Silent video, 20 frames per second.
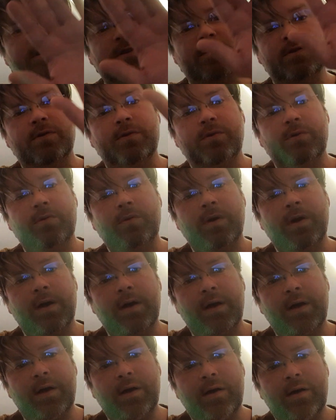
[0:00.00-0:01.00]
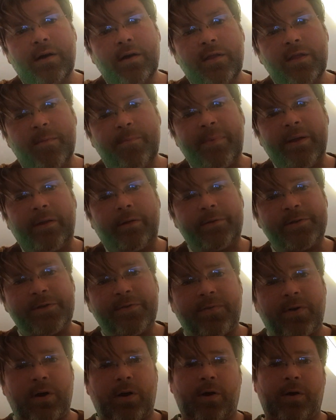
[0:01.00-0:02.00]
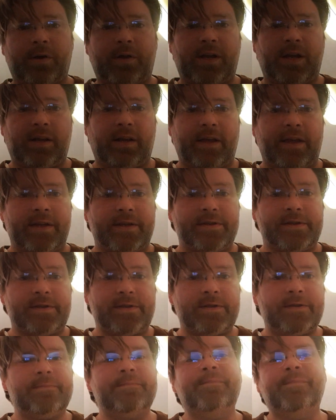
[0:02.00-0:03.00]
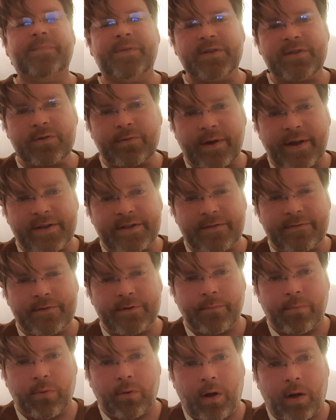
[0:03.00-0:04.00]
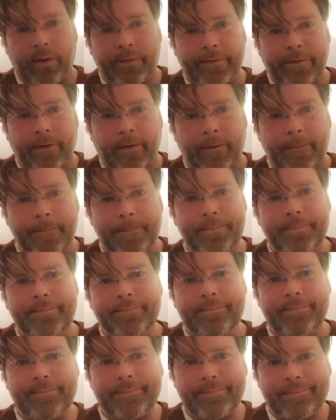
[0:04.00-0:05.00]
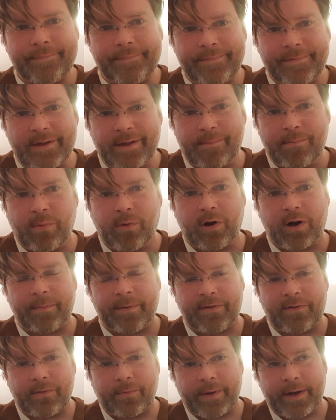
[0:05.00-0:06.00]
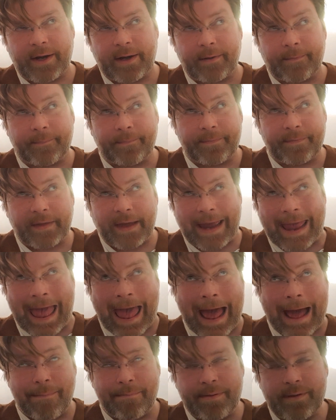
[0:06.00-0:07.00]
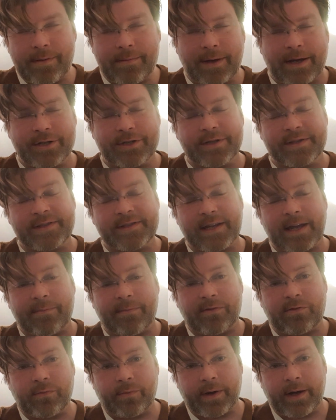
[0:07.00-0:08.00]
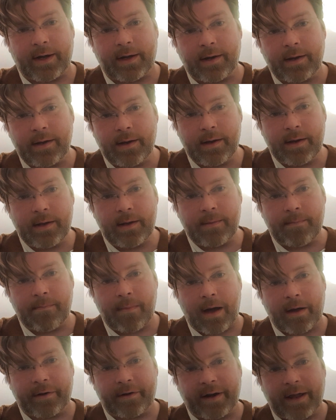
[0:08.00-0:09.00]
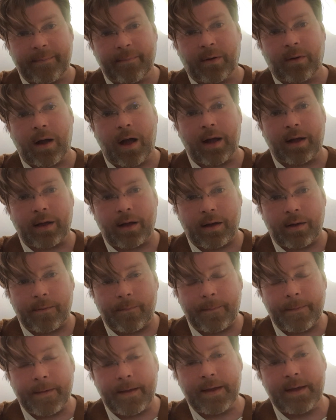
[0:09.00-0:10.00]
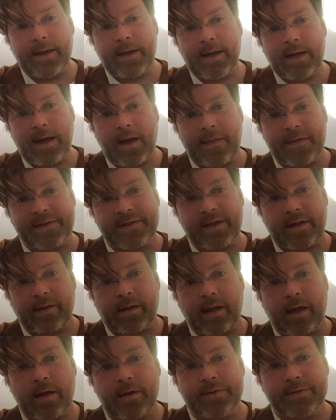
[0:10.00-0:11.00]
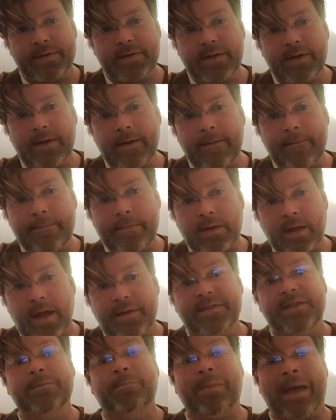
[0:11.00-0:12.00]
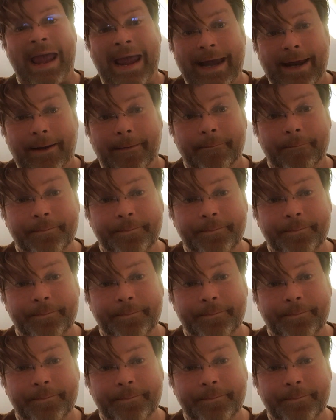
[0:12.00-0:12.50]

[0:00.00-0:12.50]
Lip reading: to the Pillars of Hercules, the Straits of Gibraltar, the border between, the gap, I should say, between modern-day Morocco and the southern coast of Spain.